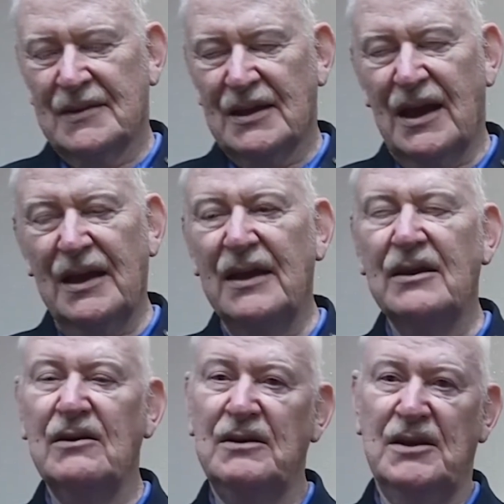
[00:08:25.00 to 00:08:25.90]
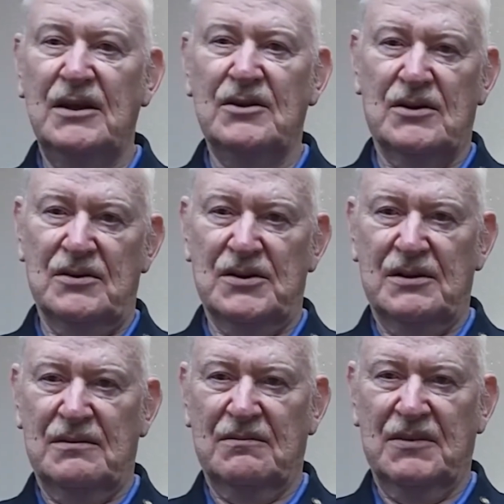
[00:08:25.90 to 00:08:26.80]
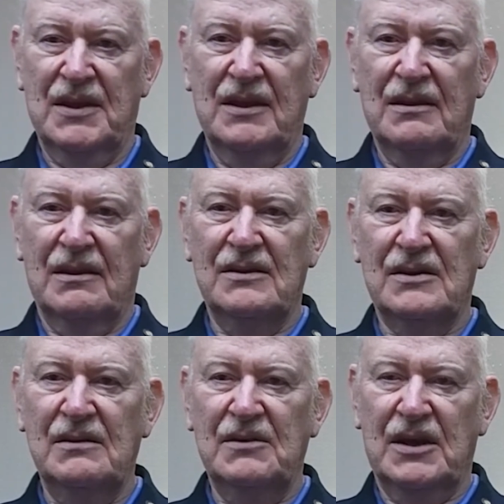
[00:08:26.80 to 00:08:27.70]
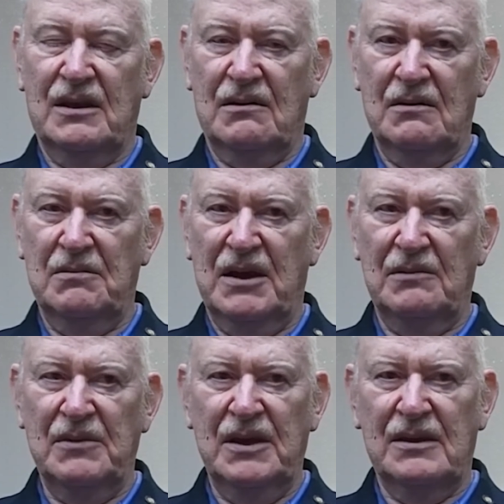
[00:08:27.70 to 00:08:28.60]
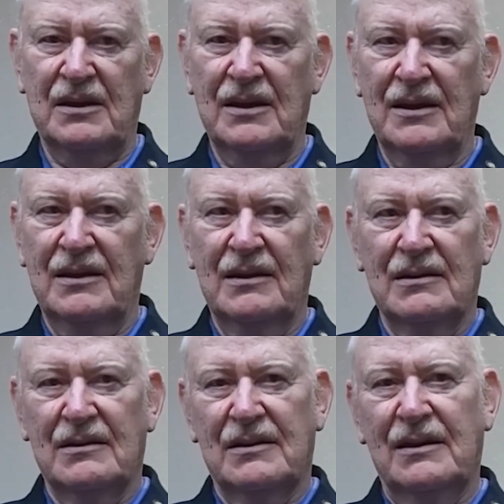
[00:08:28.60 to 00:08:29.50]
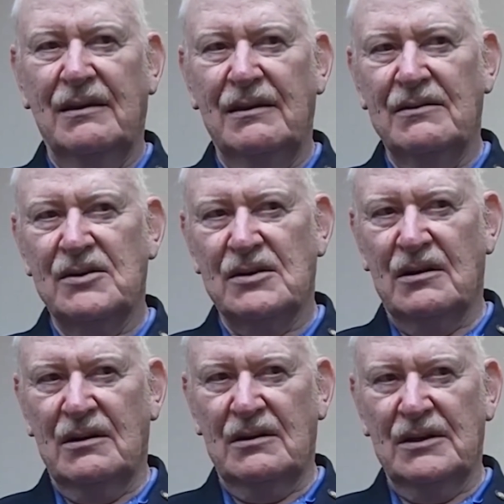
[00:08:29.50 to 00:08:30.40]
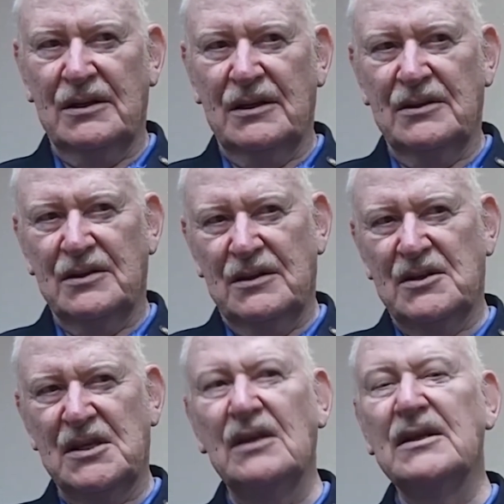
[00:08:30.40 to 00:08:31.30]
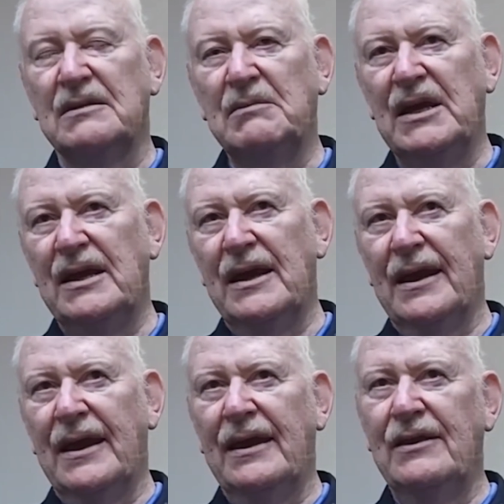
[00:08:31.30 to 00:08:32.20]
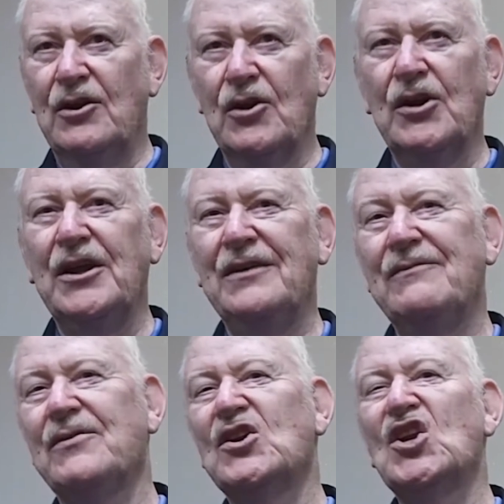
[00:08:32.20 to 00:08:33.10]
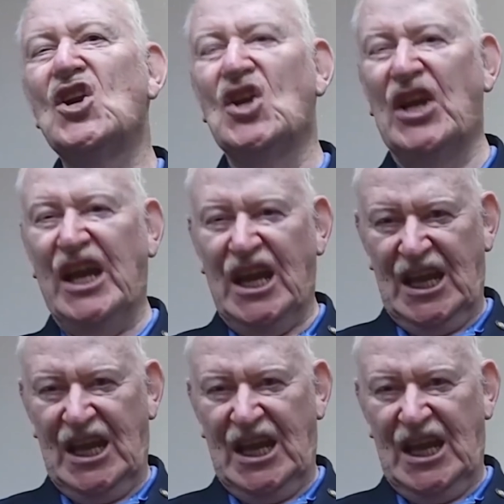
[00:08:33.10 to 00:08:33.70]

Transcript: I had good teachers. They seemed to care about me, and they instilled in me a yearning for learning,